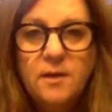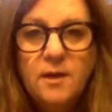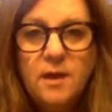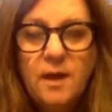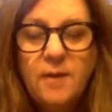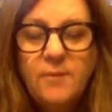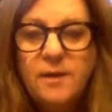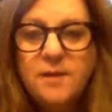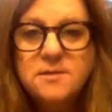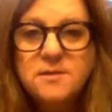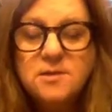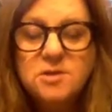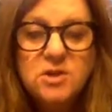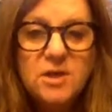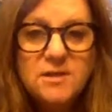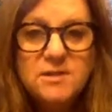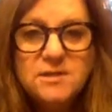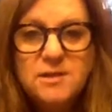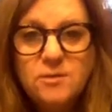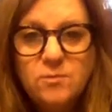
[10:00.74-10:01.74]
I'm not
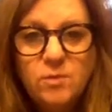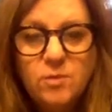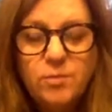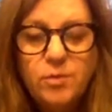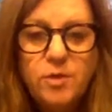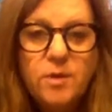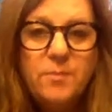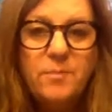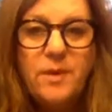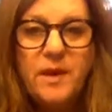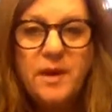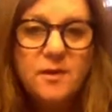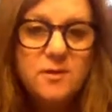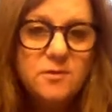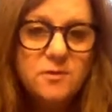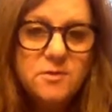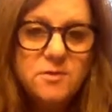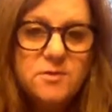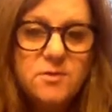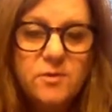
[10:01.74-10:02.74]
suggesting we put up
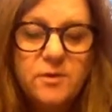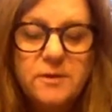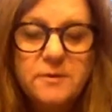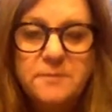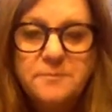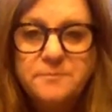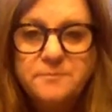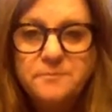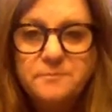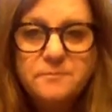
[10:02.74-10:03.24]
banners or